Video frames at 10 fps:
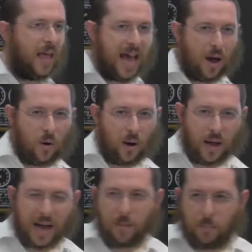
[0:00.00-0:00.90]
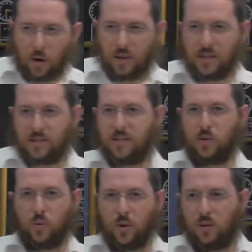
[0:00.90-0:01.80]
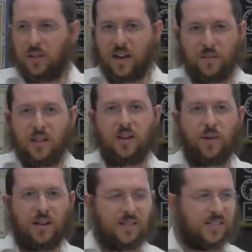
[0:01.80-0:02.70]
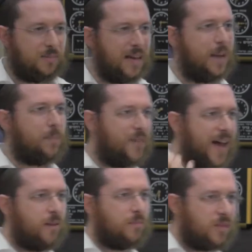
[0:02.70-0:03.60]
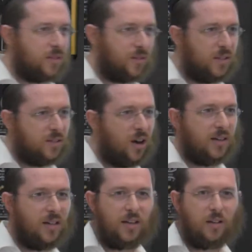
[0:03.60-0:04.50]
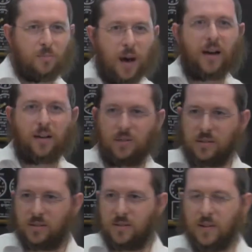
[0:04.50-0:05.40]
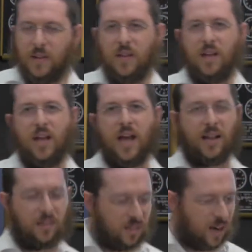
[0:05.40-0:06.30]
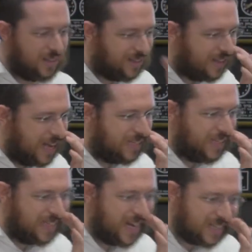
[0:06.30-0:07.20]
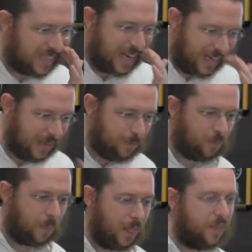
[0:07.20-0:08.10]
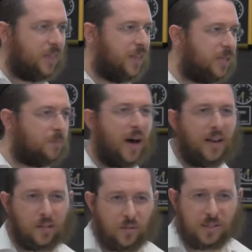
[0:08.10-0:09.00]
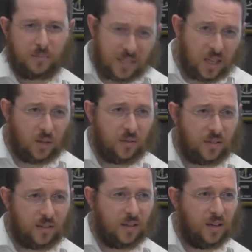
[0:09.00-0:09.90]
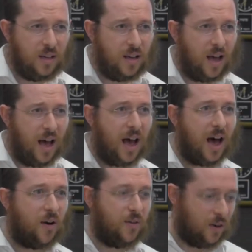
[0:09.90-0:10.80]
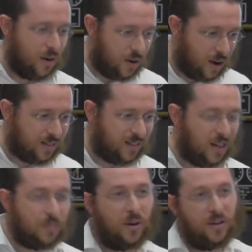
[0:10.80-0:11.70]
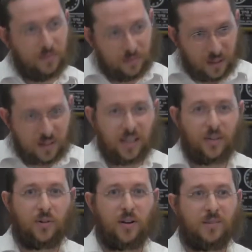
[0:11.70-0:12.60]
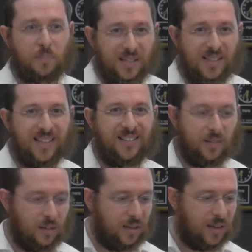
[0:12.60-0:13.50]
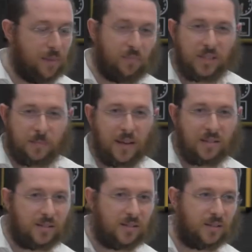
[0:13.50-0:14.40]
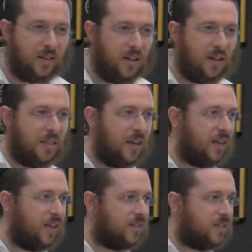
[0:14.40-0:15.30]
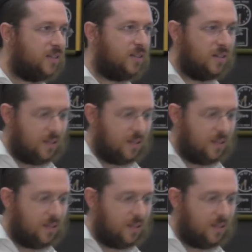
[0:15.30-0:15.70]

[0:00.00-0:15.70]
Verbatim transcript: our, our bodies, the world, everything around us is made up of atoms, of these tiny little particles. And science is, has, is now saying that these particles themselves are 99. etc. percent empty space. There is